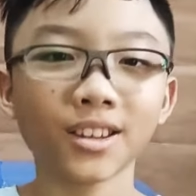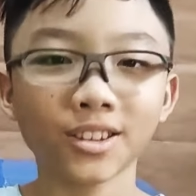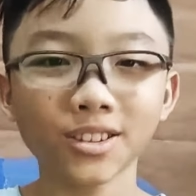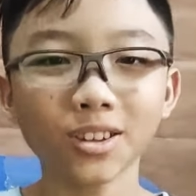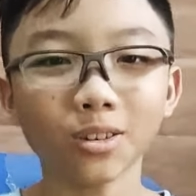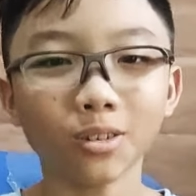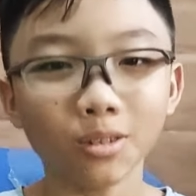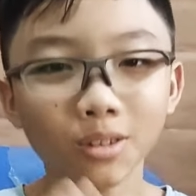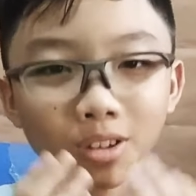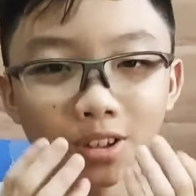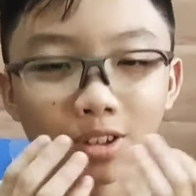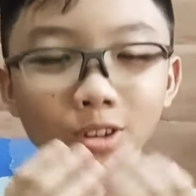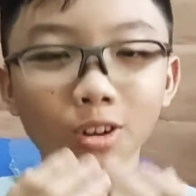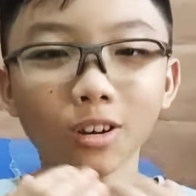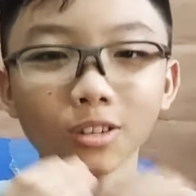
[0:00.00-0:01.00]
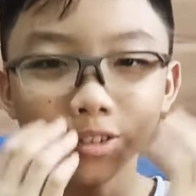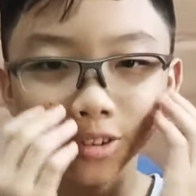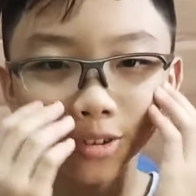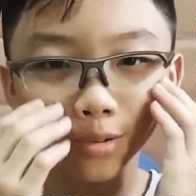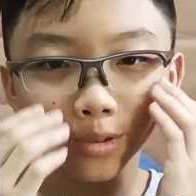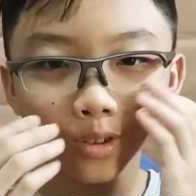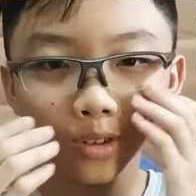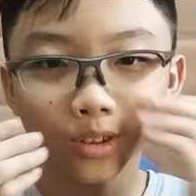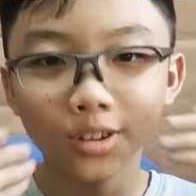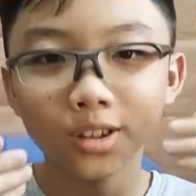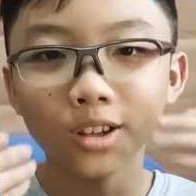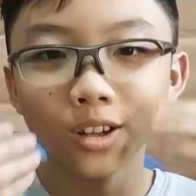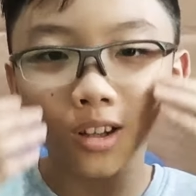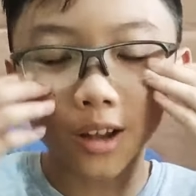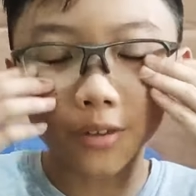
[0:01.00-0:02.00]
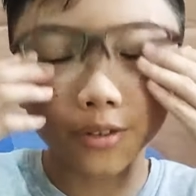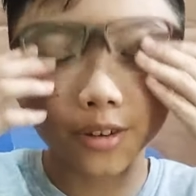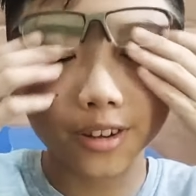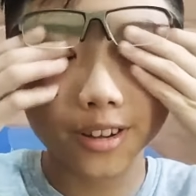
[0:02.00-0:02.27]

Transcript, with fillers: So the doctors covered